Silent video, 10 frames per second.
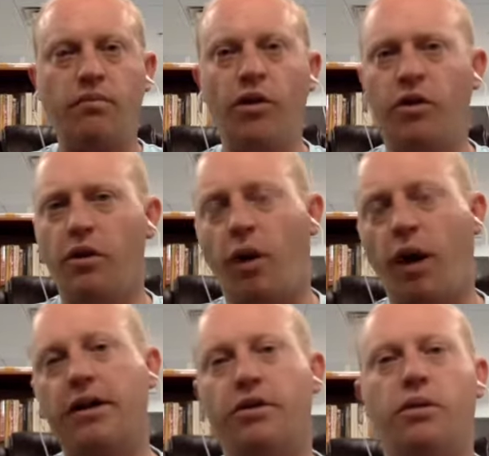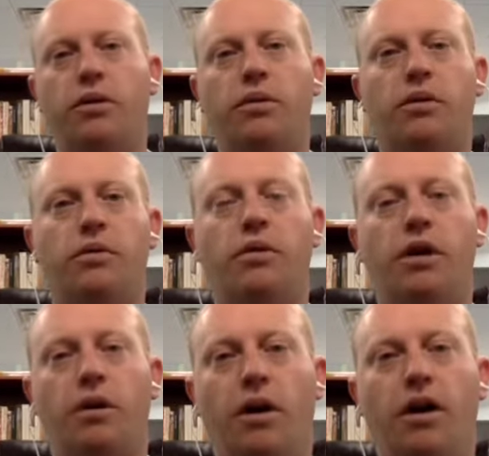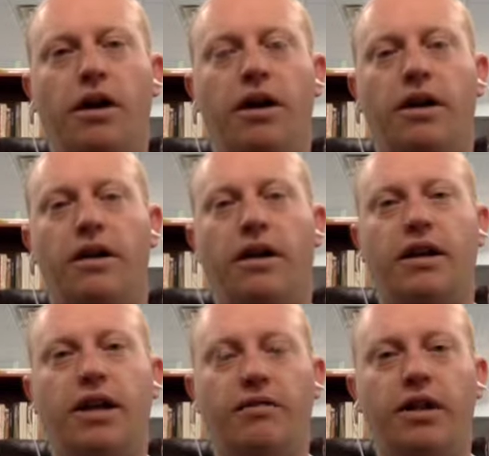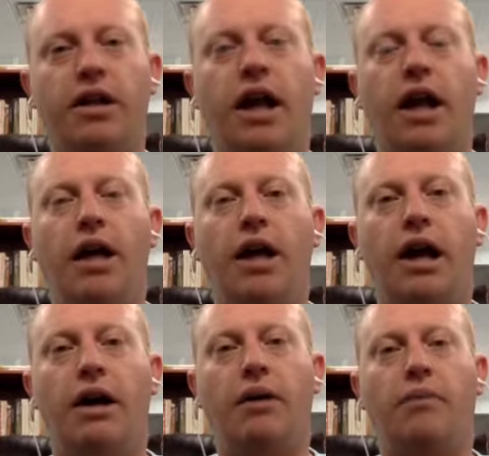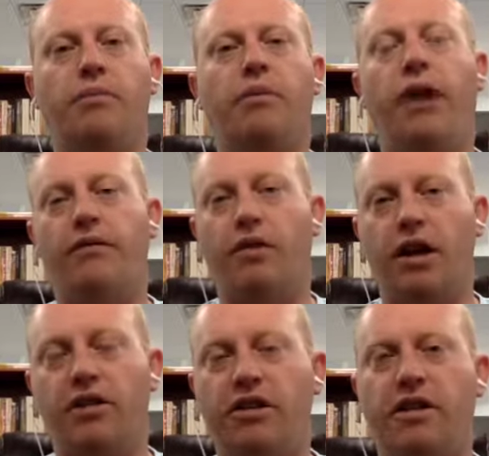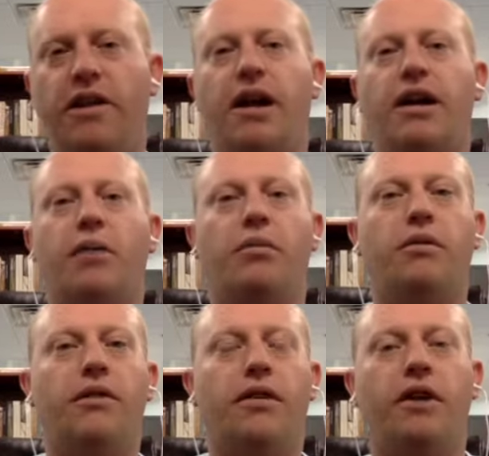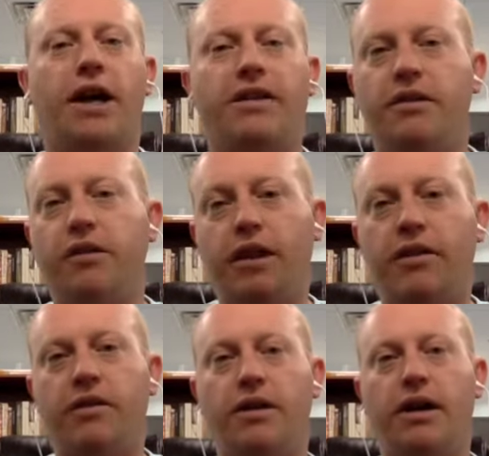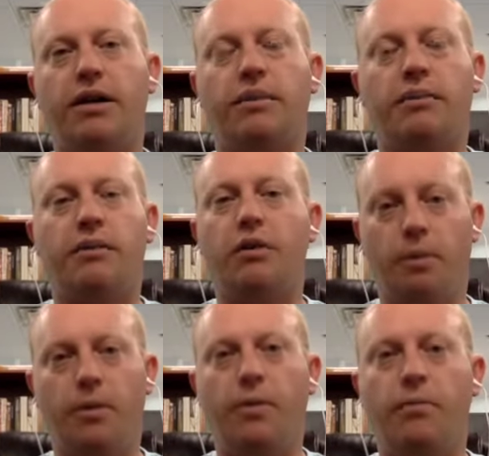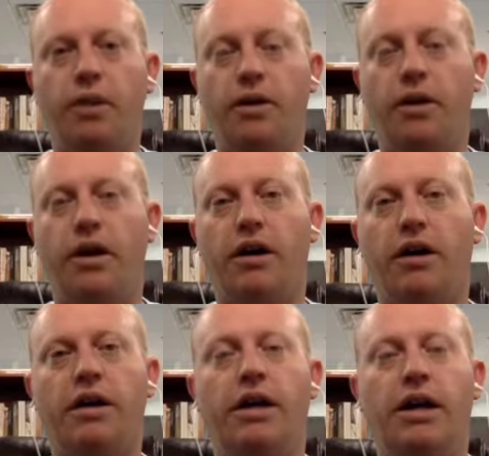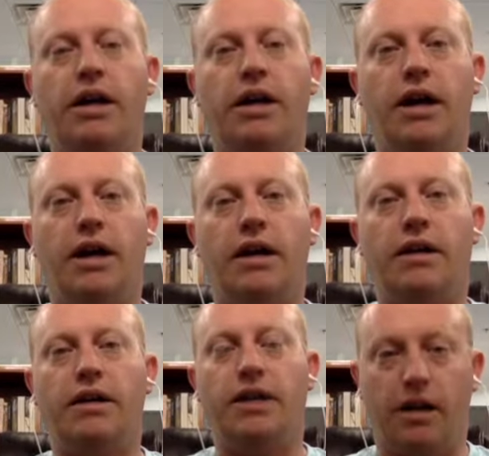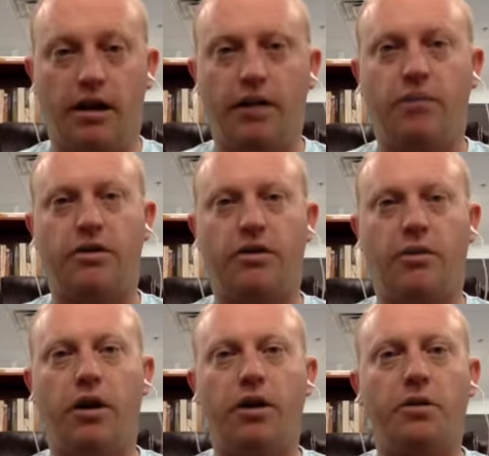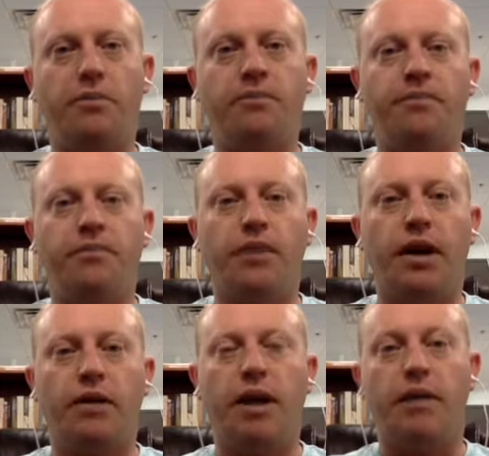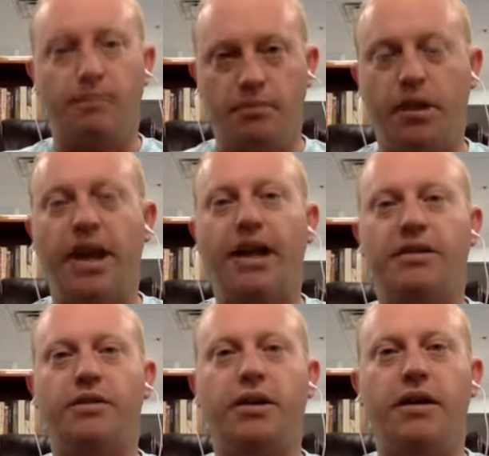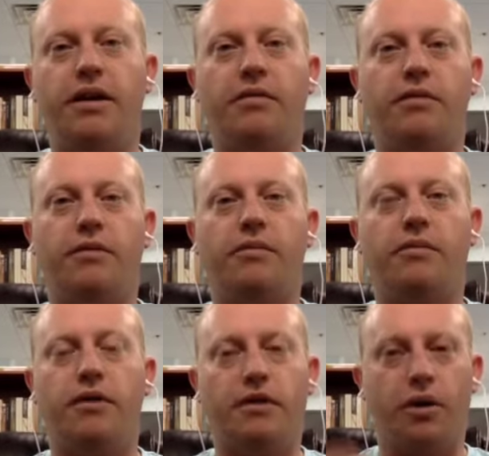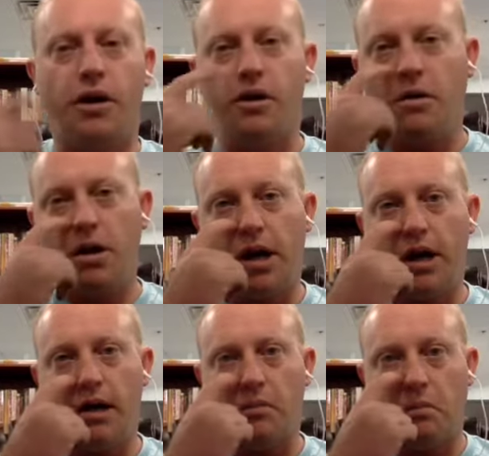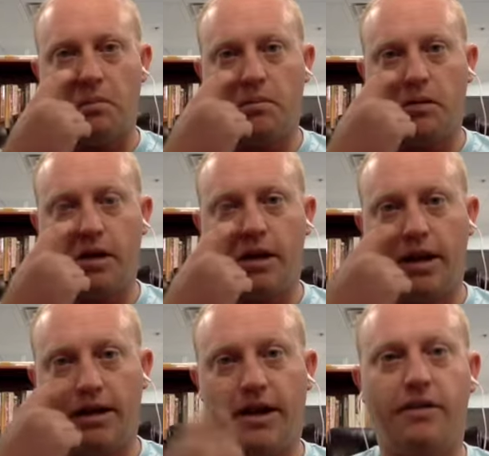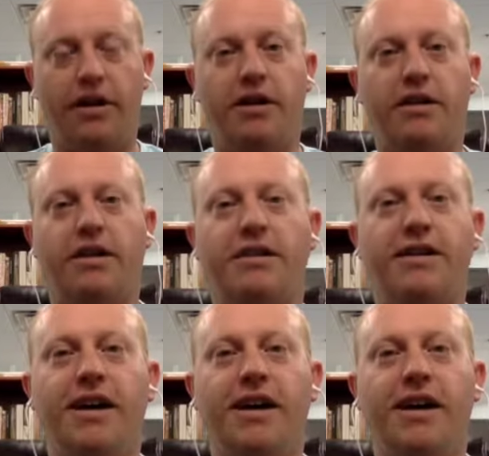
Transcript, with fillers: so the walking tour will, will go on at, at 11. Um, they'll have lunch, and then they had a couple of other activities um, that will be going on uh, in Columbus tomorrow. Um, I'm planning to be there for, for tomorrow. I'm um, going to head down there and